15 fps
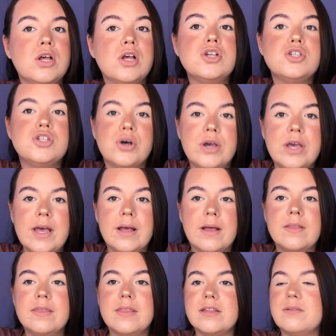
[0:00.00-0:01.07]
So yeah,
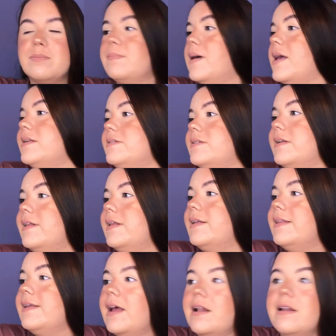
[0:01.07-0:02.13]
that's basically
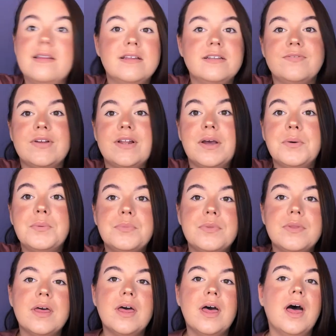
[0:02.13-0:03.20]
the end of this video.
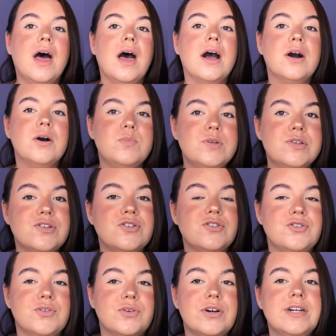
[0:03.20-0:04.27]
I hope you
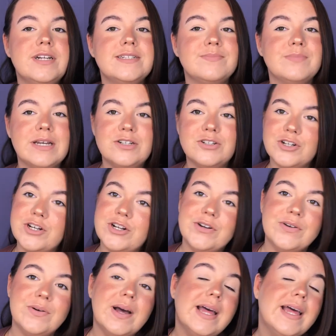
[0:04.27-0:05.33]
enjoyed. Make sure
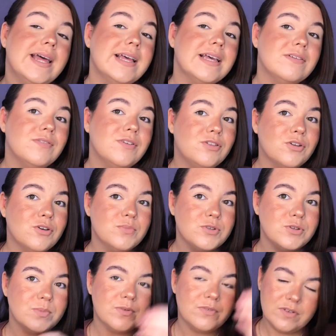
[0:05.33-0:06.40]
you give it a thumbs
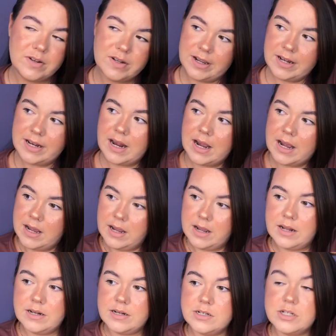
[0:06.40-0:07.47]
up if you did,
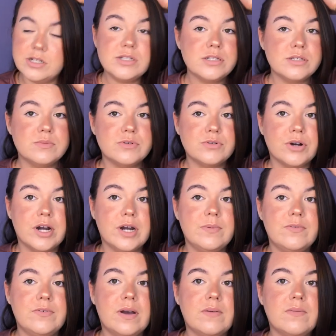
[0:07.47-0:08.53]
and subscribe
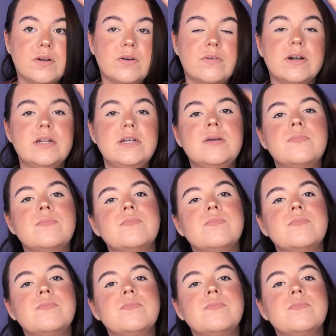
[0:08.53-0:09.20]
if you haven't already.